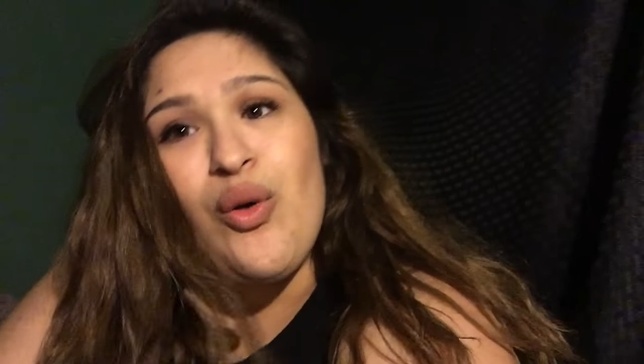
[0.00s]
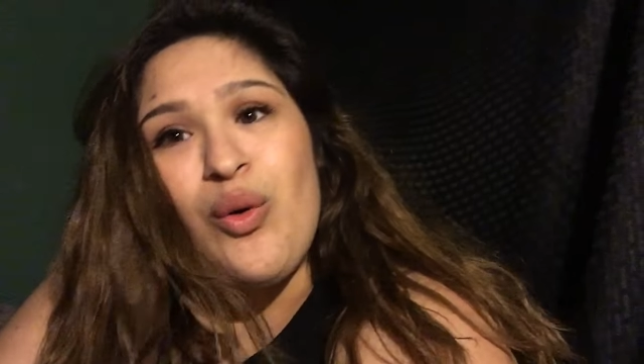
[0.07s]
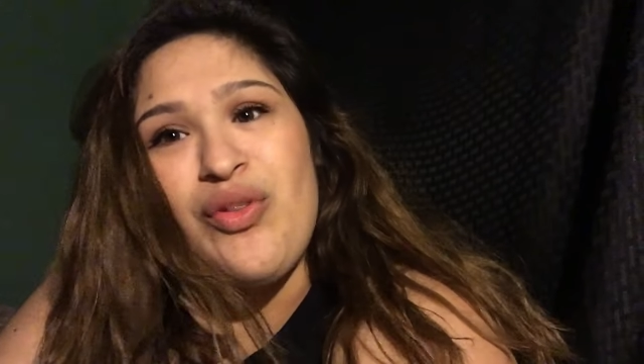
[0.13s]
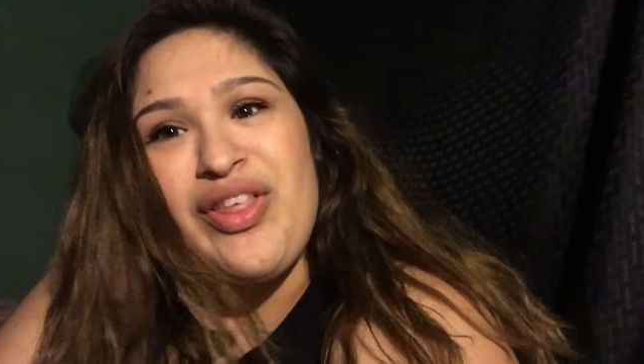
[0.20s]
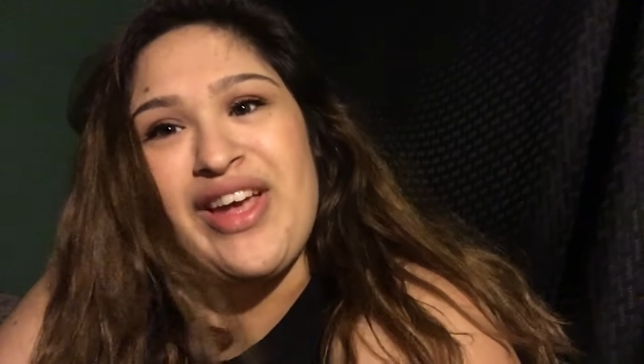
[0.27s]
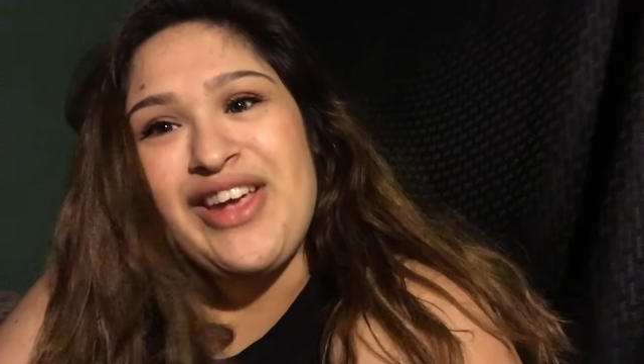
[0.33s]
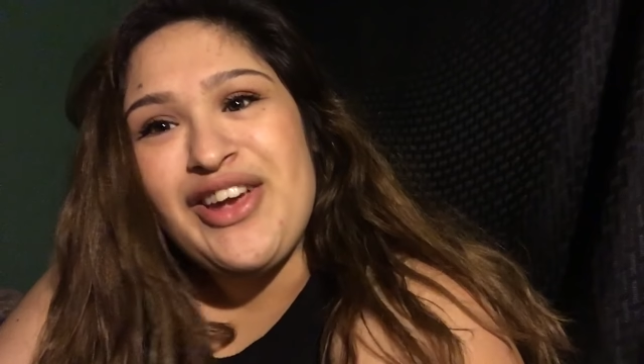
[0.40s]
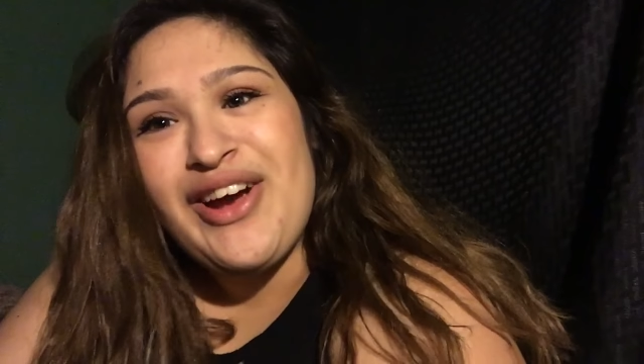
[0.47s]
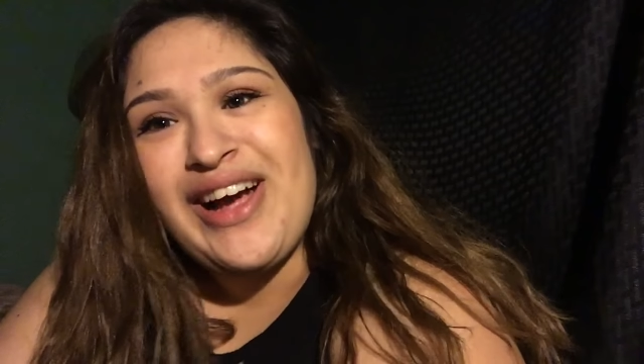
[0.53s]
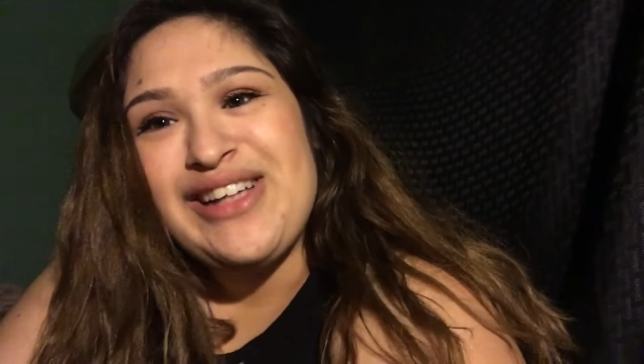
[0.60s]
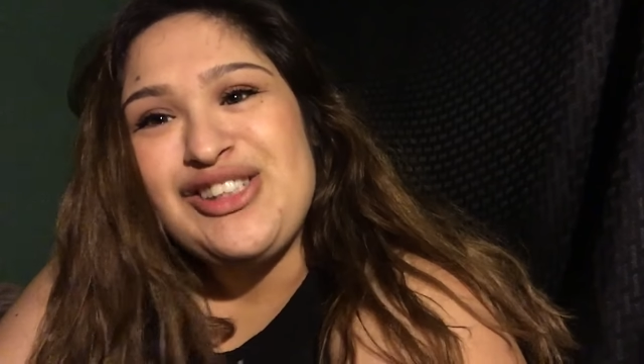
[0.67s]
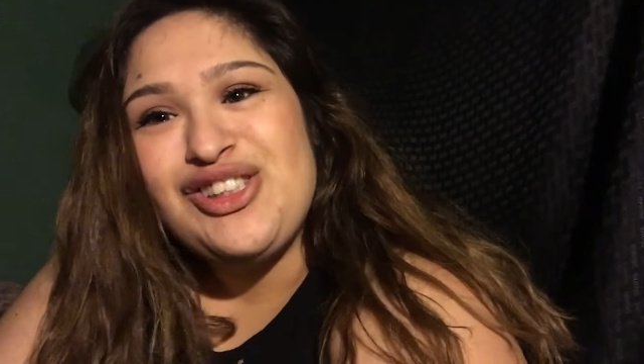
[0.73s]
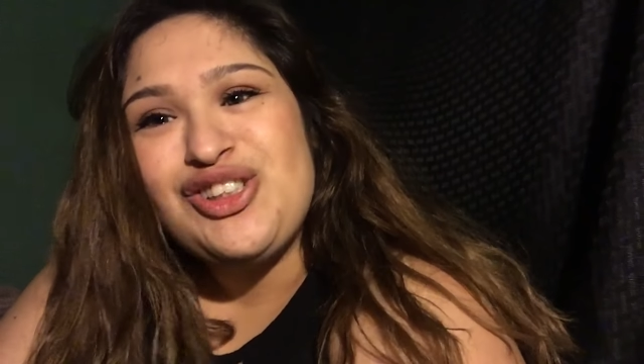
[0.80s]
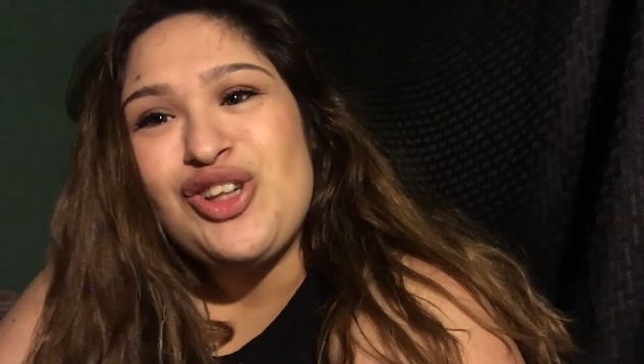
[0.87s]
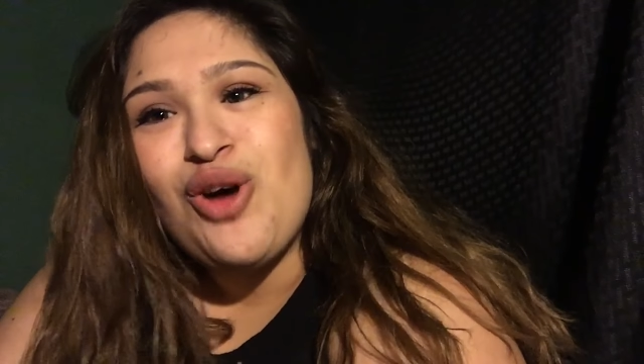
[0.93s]
Well, thank you
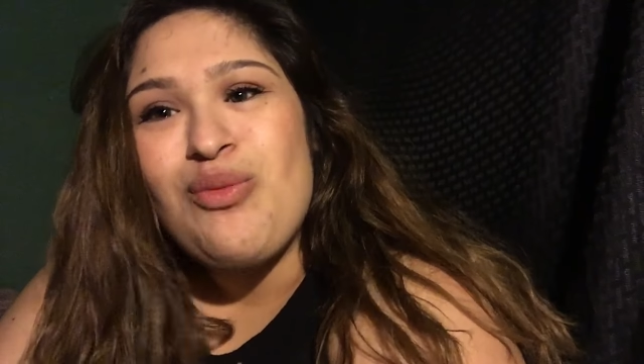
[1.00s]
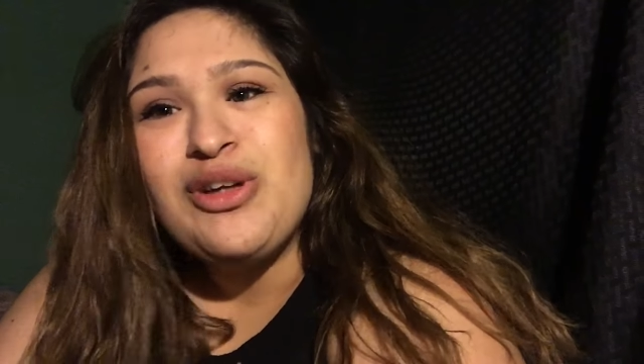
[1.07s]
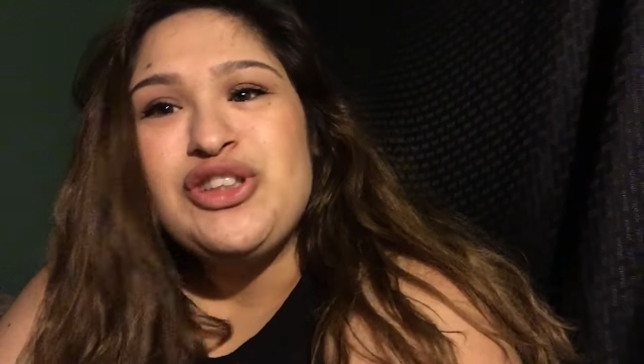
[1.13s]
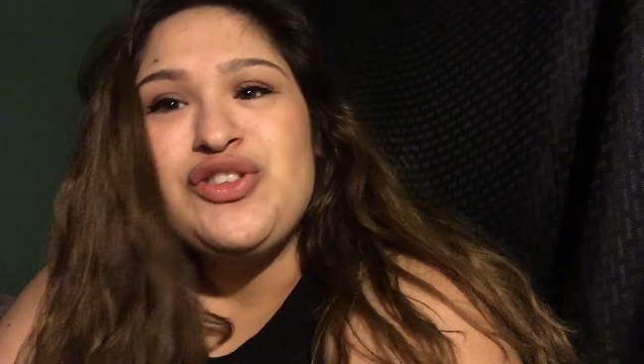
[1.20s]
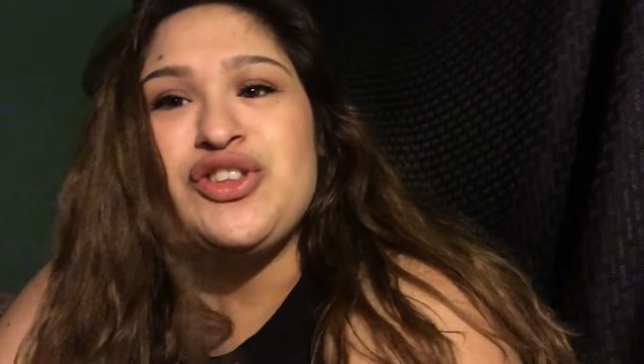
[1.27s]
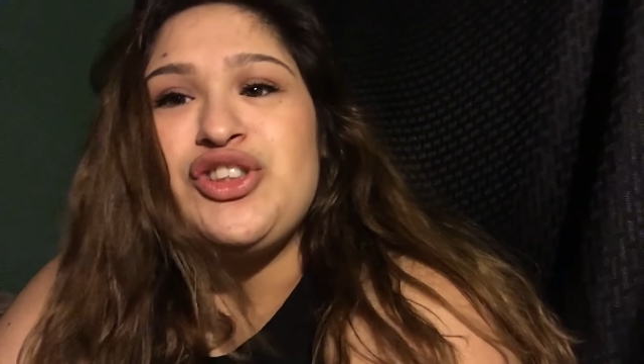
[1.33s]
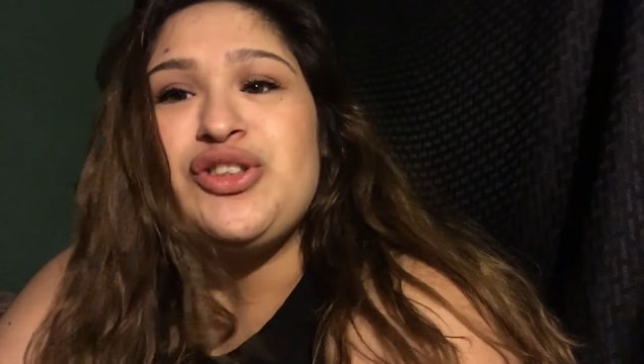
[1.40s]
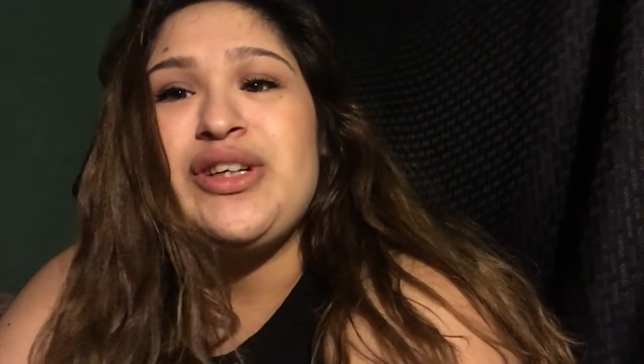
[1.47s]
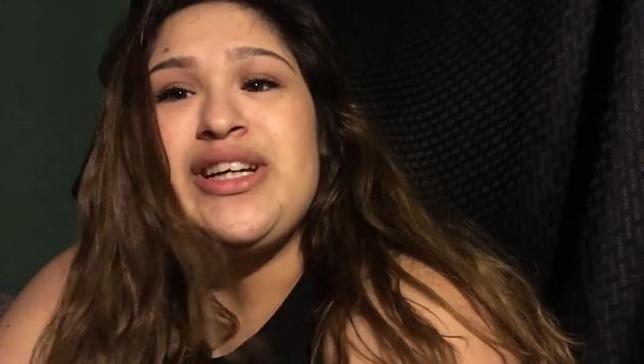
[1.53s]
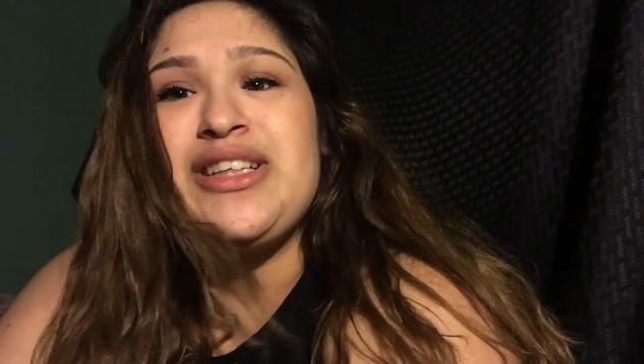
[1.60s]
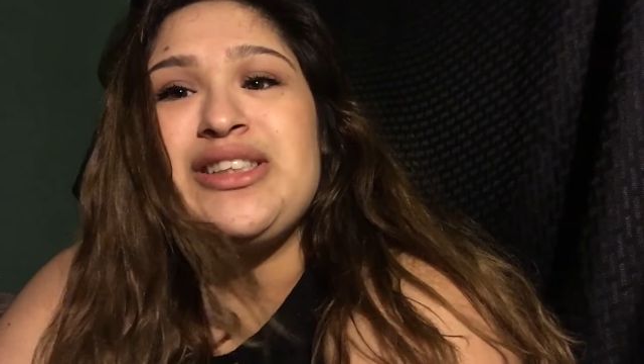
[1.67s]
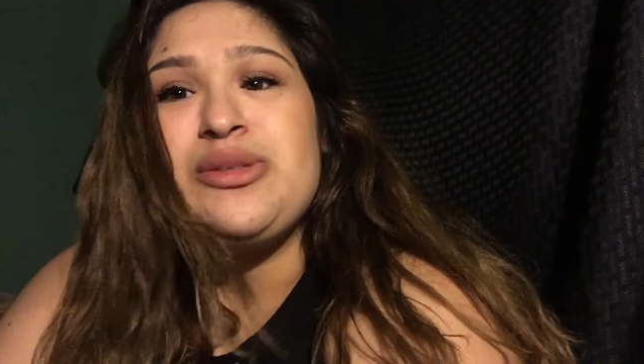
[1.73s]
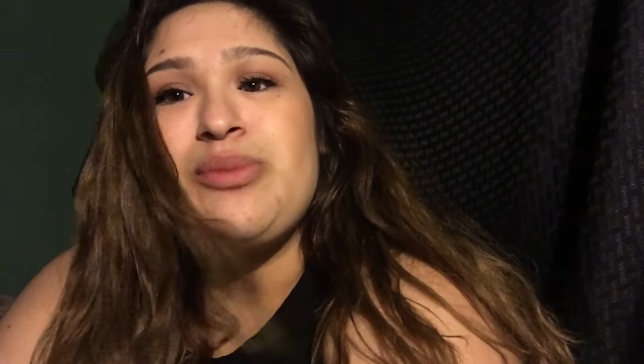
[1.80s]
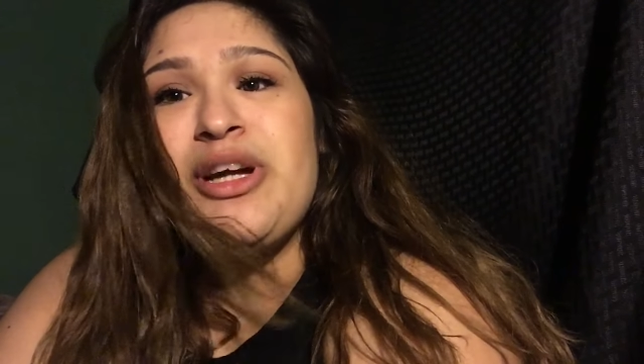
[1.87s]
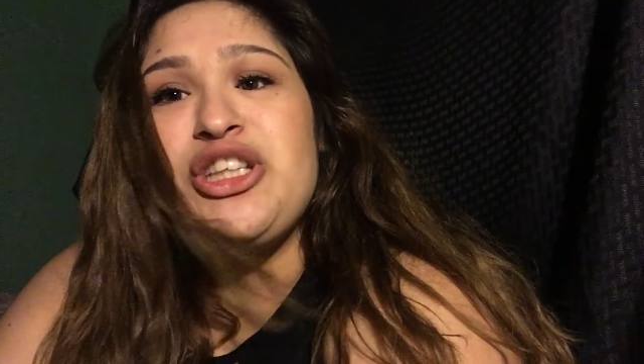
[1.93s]
guys so much for tuning
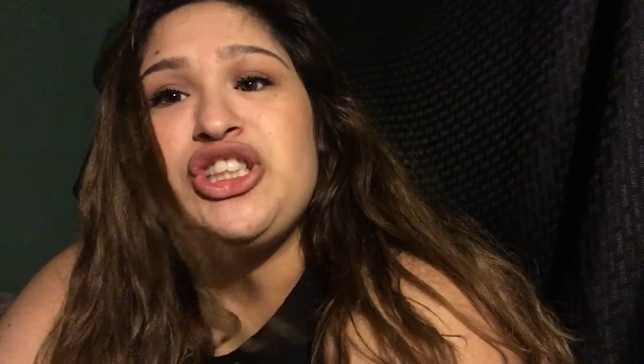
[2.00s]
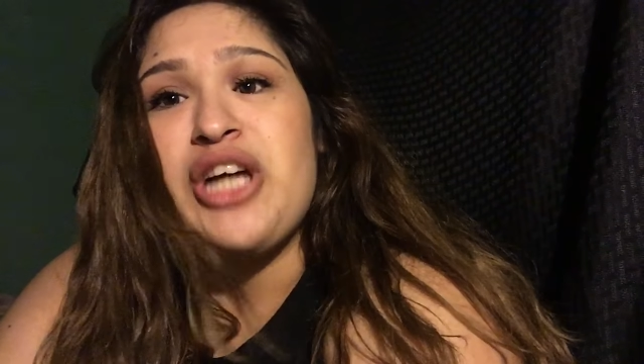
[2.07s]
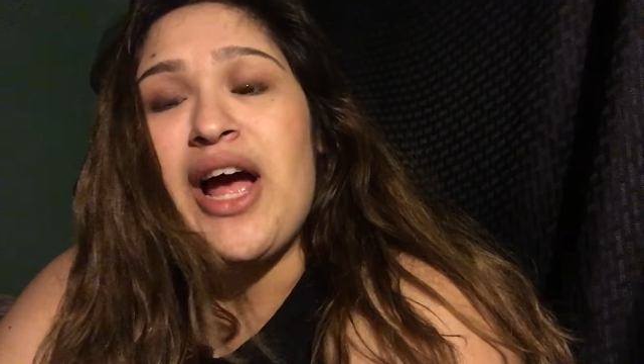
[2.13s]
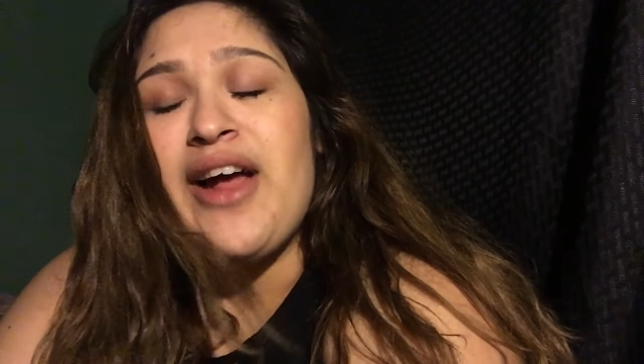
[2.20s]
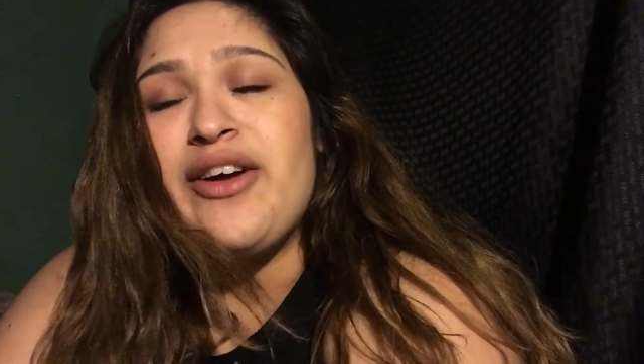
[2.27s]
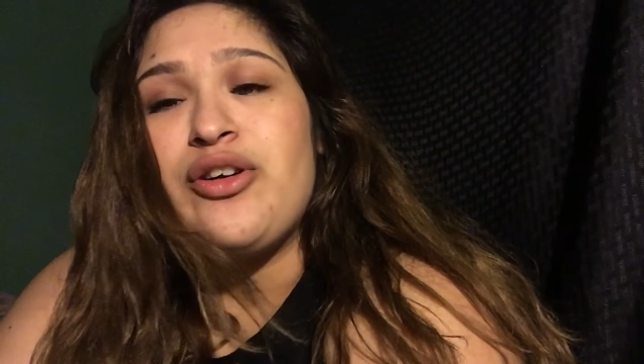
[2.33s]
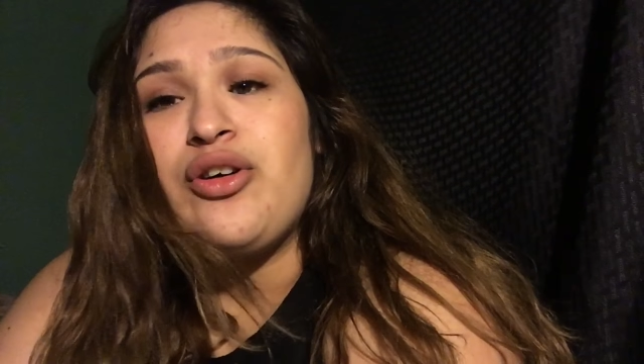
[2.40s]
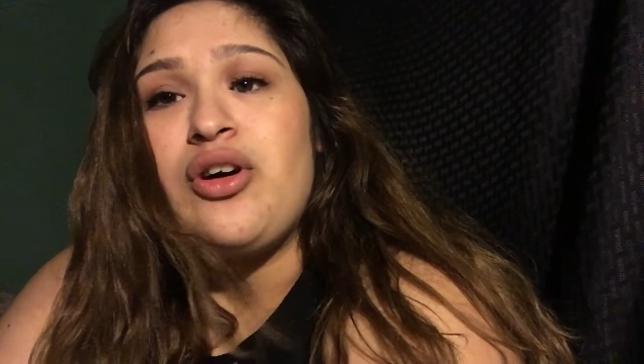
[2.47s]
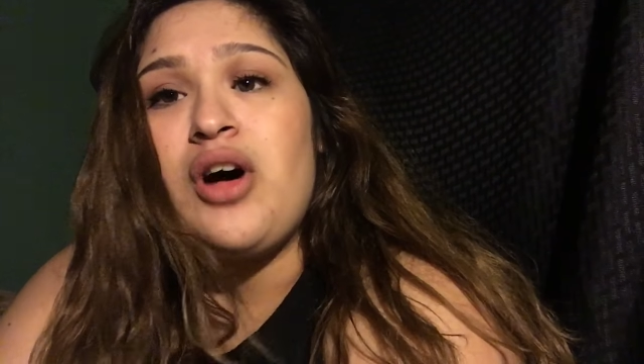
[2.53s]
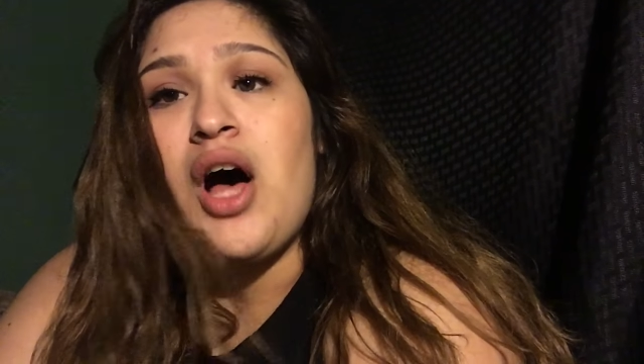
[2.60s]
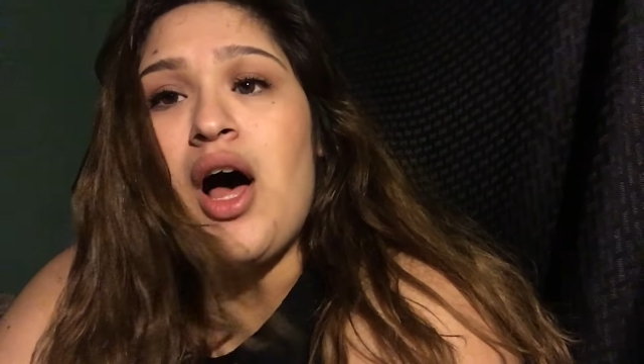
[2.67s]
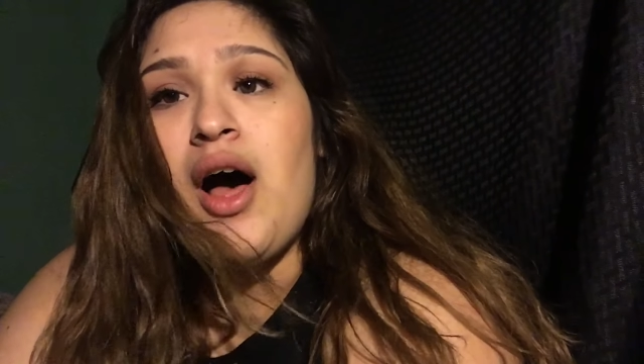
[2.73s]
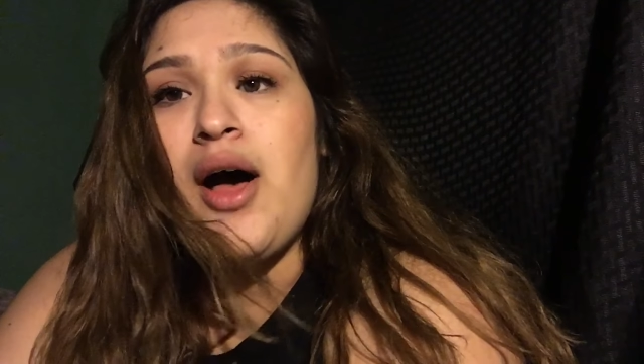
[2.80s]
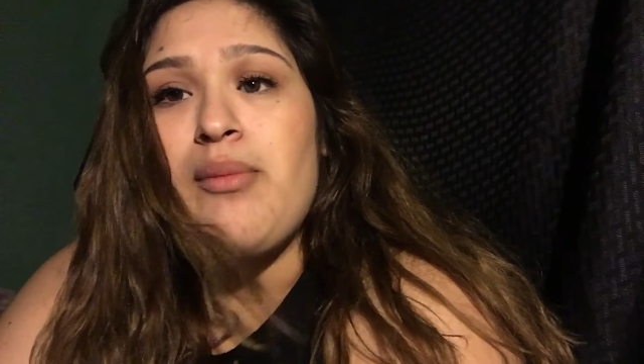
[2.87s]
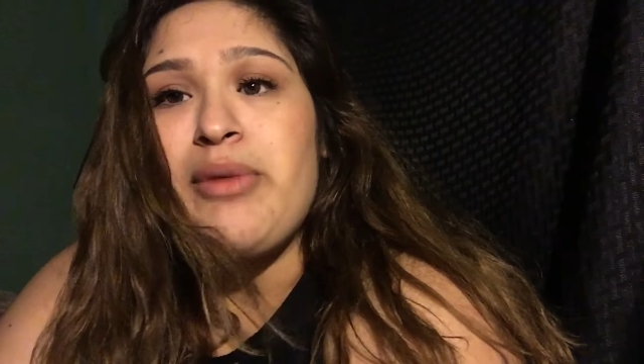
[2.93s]
into my channel.